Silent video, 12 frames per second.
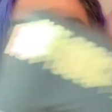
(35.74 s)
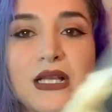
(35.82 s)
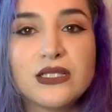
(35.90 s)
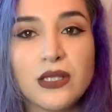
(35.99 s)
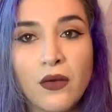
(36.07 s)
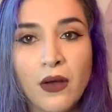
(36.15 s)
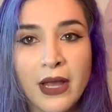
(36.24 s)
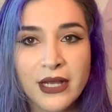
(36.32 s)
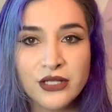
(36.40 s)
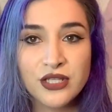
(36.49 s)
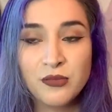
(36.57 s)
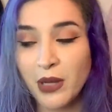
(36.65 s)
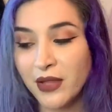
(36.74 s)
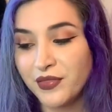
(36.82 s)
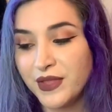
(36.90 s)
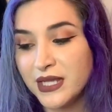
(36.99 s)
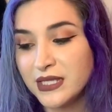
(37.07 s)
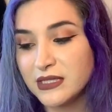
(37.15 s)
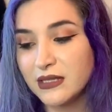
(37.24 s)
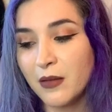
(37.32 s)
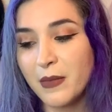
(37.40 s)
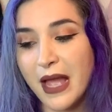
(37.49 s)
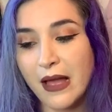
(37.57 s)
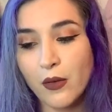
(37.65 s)
So I actually bought this
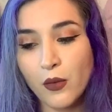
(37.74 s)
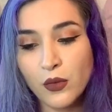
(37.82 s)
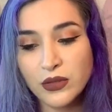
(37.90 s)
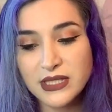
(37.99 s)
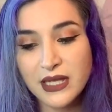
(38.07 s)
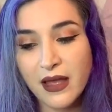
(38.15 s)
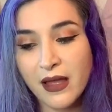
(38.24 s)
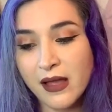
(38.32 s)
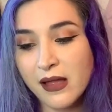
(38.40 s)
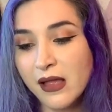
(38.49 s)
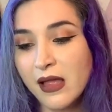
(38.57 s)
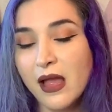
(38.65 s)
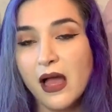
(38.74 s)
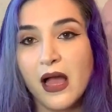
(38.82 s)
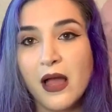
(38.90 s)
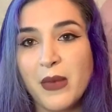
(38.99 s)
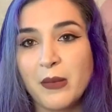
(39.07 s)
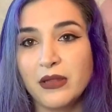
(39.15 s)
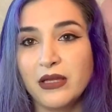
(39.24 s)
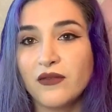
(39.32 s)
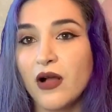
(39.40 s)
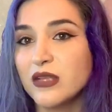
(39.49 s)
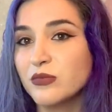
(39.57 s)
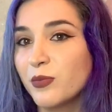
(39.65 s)
at Ulta. I believe
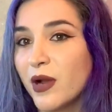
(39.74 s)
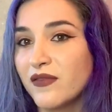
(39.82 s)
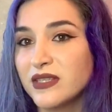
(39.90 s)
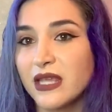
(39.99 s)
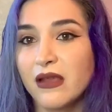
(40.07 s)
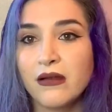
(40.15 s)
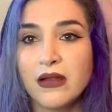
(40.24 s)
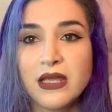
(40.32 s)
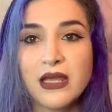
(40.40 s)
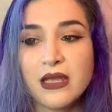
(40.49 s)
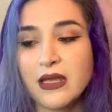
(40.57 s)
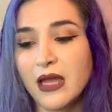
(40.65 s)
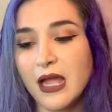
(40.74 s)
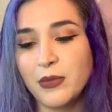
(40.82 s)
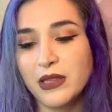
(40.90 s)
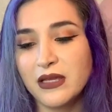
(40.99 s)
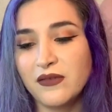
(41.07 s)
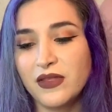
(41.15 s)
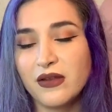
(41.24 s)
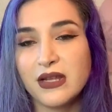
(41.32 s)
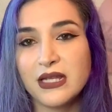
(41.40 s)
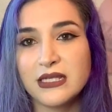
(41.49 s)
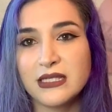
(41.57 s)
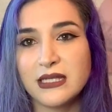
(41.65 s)
Cosmoprof is carrying it. I believe there
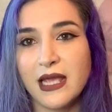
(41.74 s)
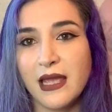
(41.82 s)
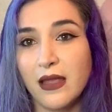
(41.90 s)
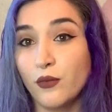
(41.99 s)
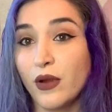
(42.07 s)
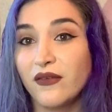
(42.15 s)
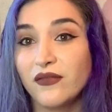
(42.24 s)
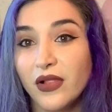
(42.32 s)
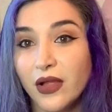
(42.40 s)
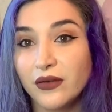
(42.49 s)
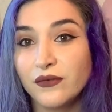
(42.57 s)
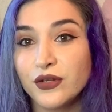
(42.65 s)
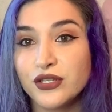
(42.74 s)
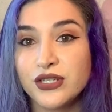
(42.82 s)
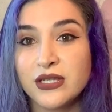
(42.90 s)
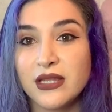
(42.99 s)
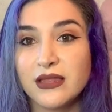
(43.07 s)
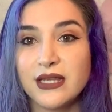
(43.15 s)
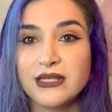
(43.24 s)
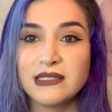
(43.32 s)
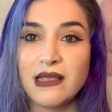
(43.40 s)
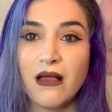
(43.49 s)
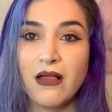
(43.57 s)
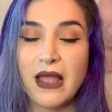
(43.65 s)
is a Revlon version that they
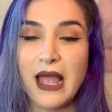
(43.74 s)
sell